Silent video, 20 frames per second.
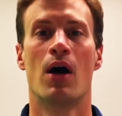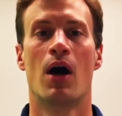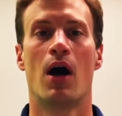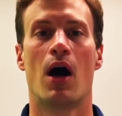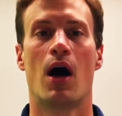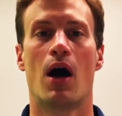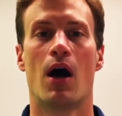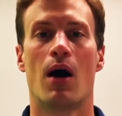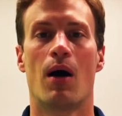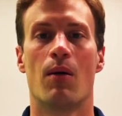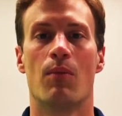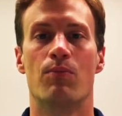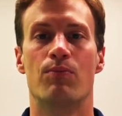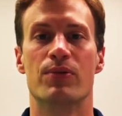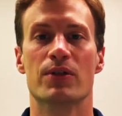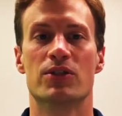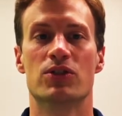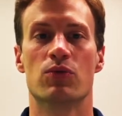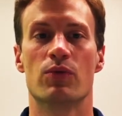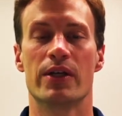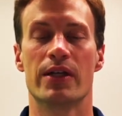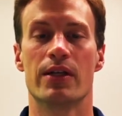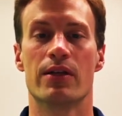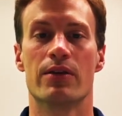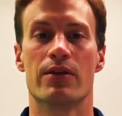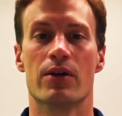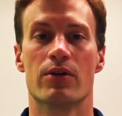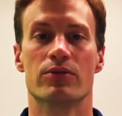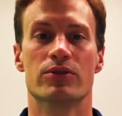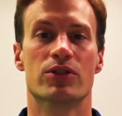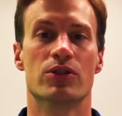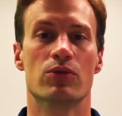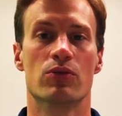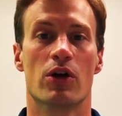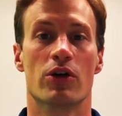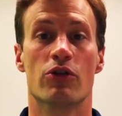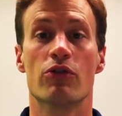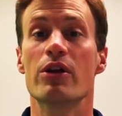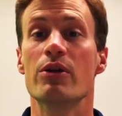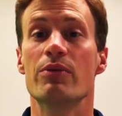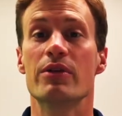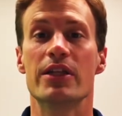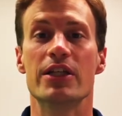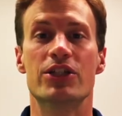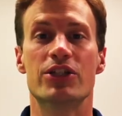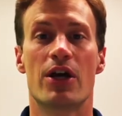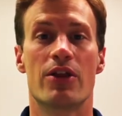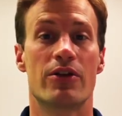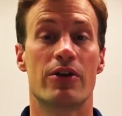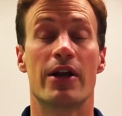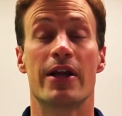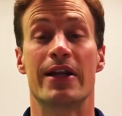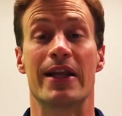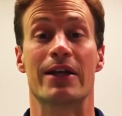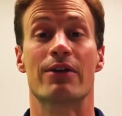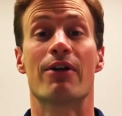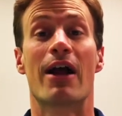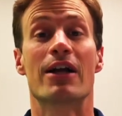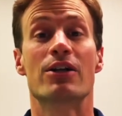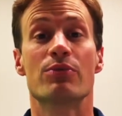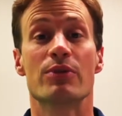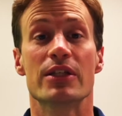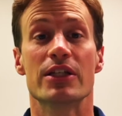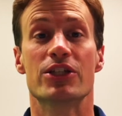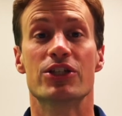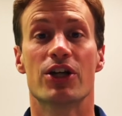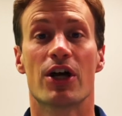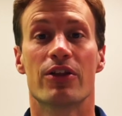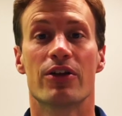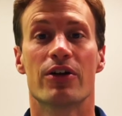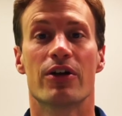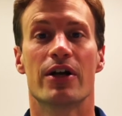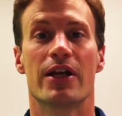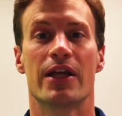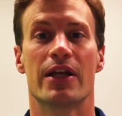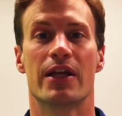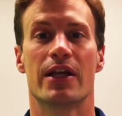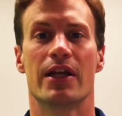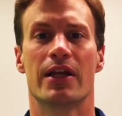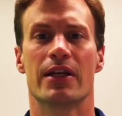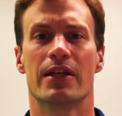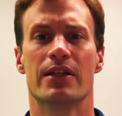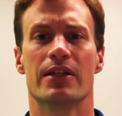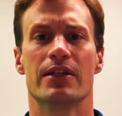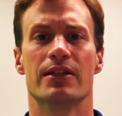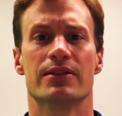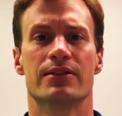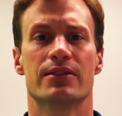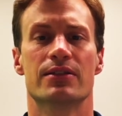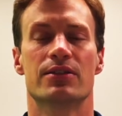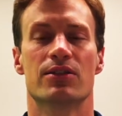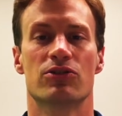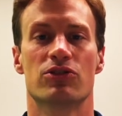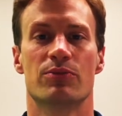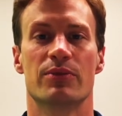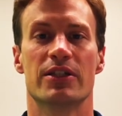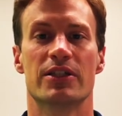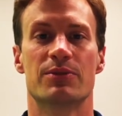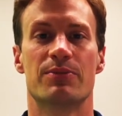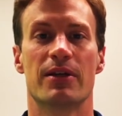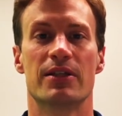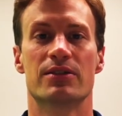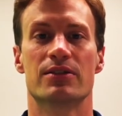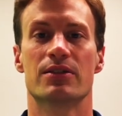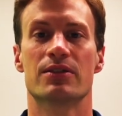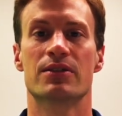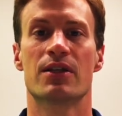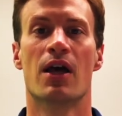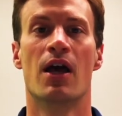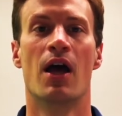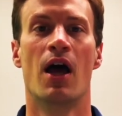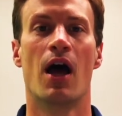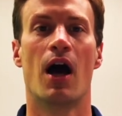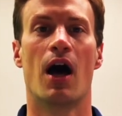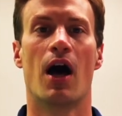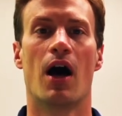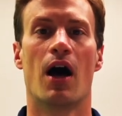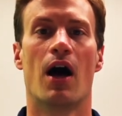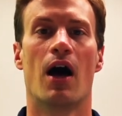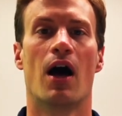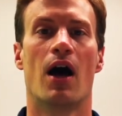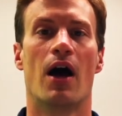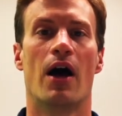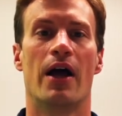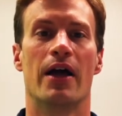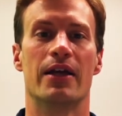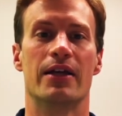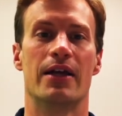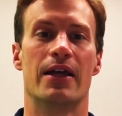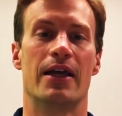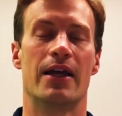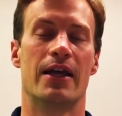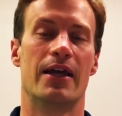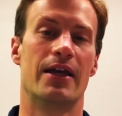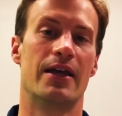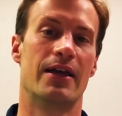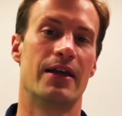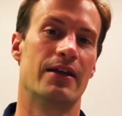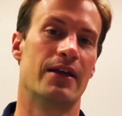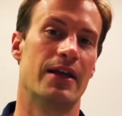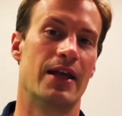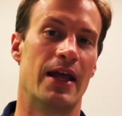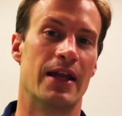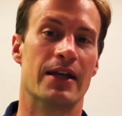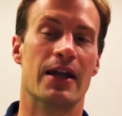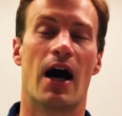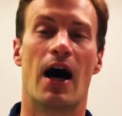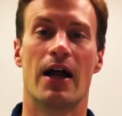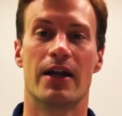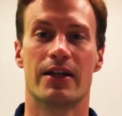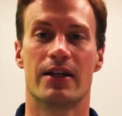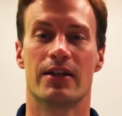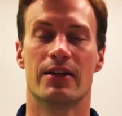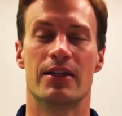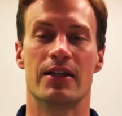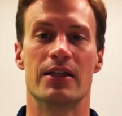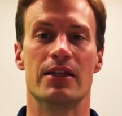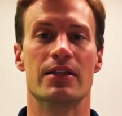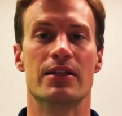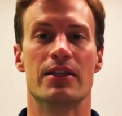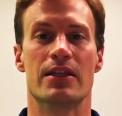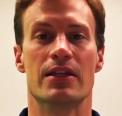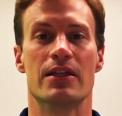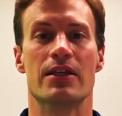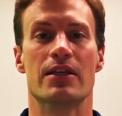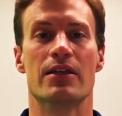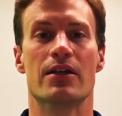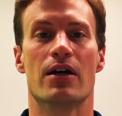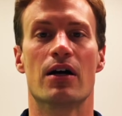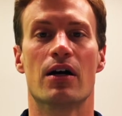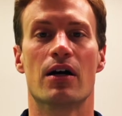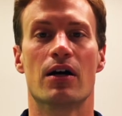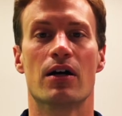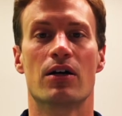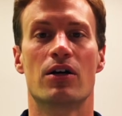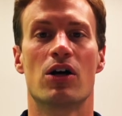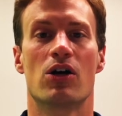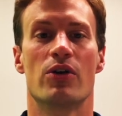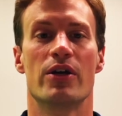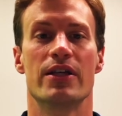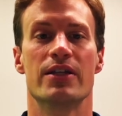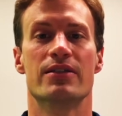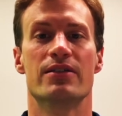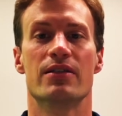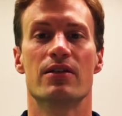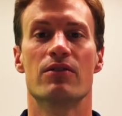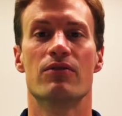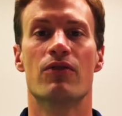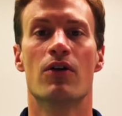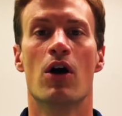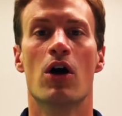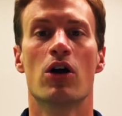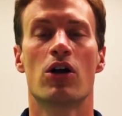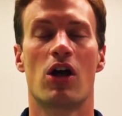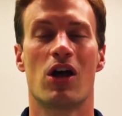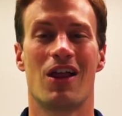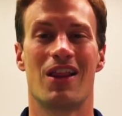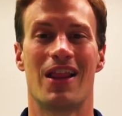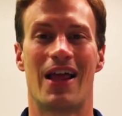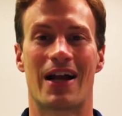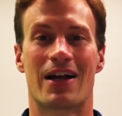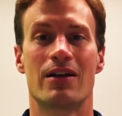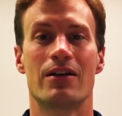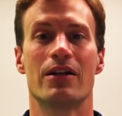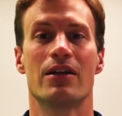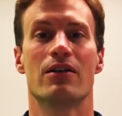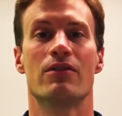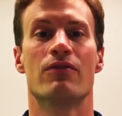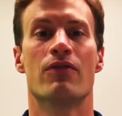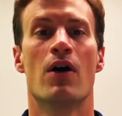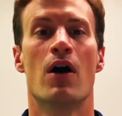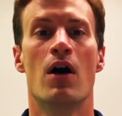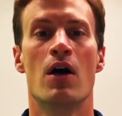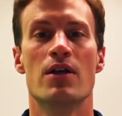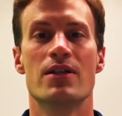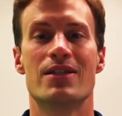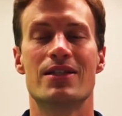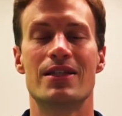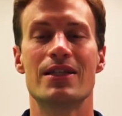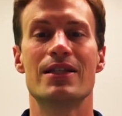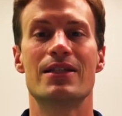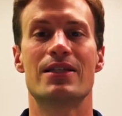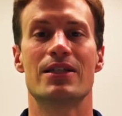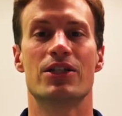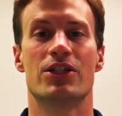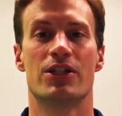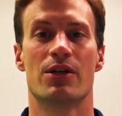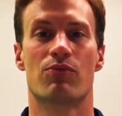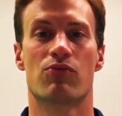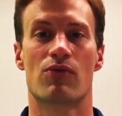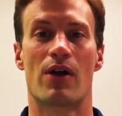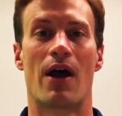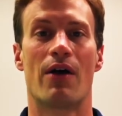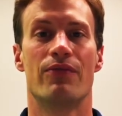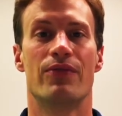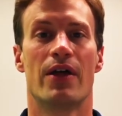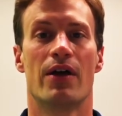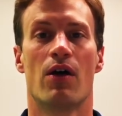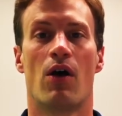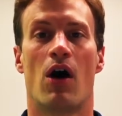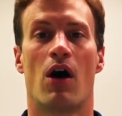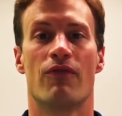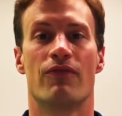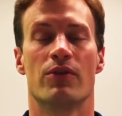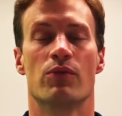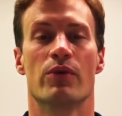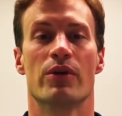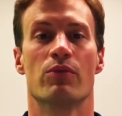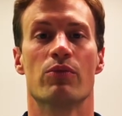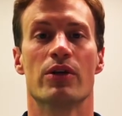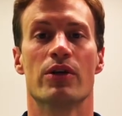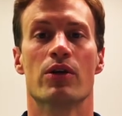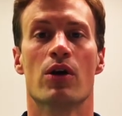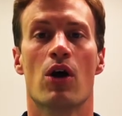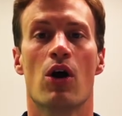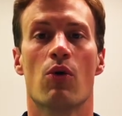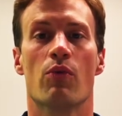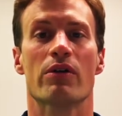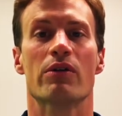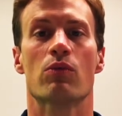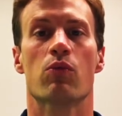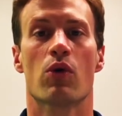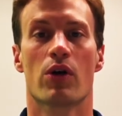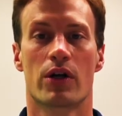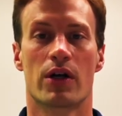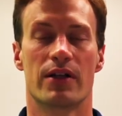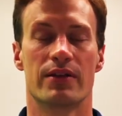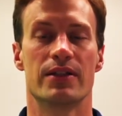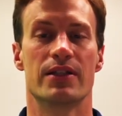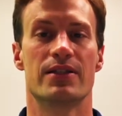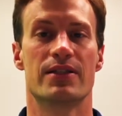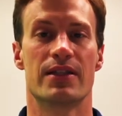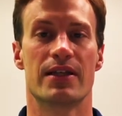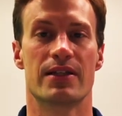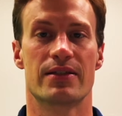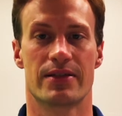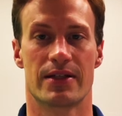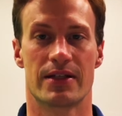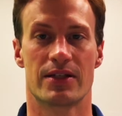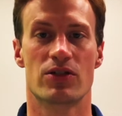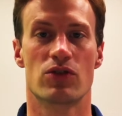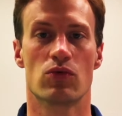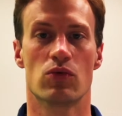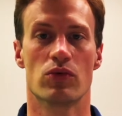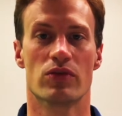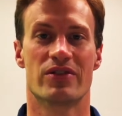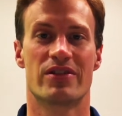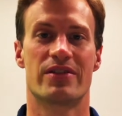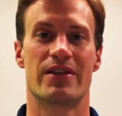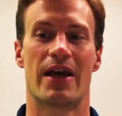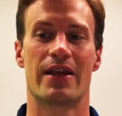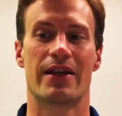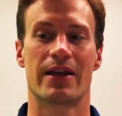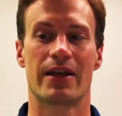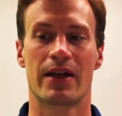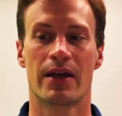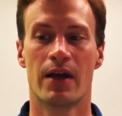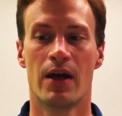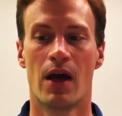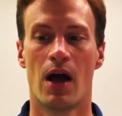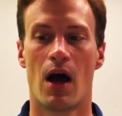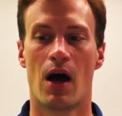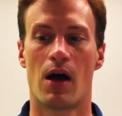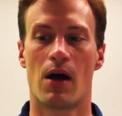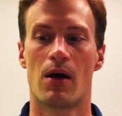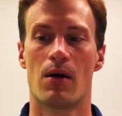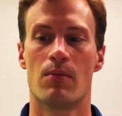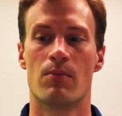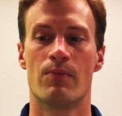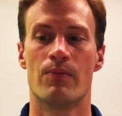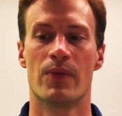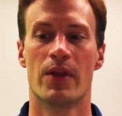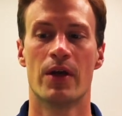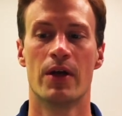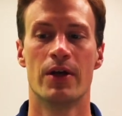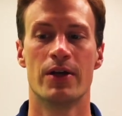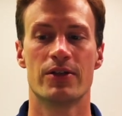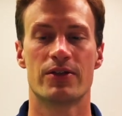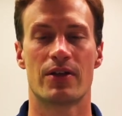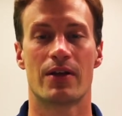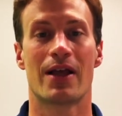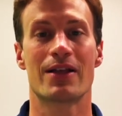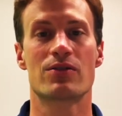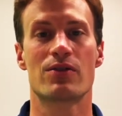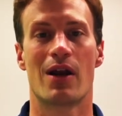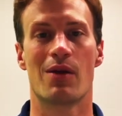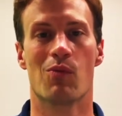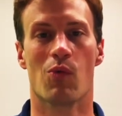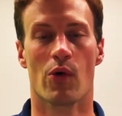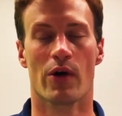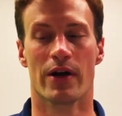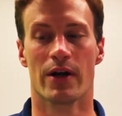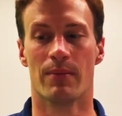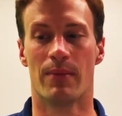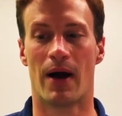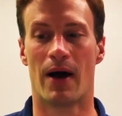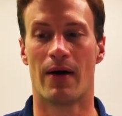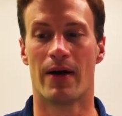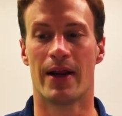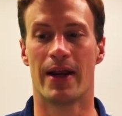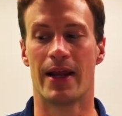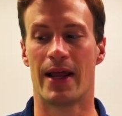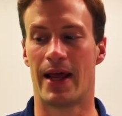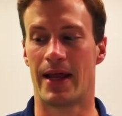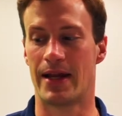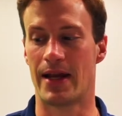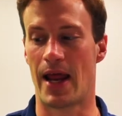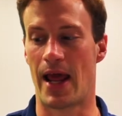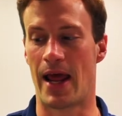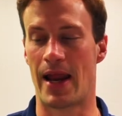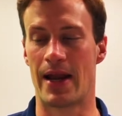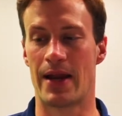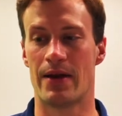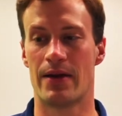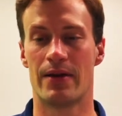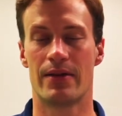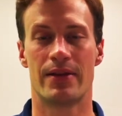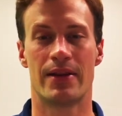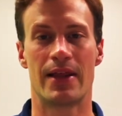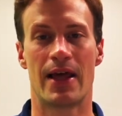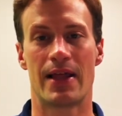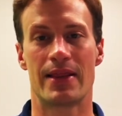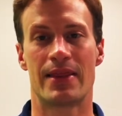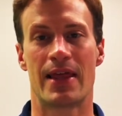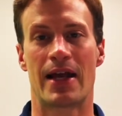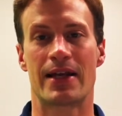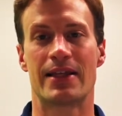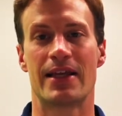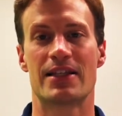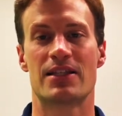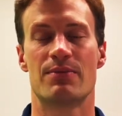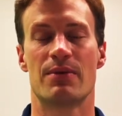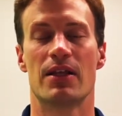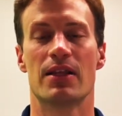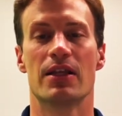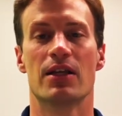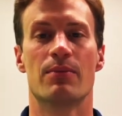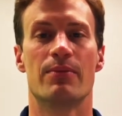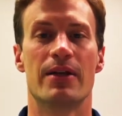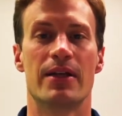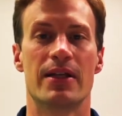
uh, between those who agree with each other and interact with each other in, in these social media spaces, uh, and not the the uh, cohesive collective citizenship route that often we would we would work on these things in a school setting. Um, so that's what I'm worried about. And, and that, that gets me a little bit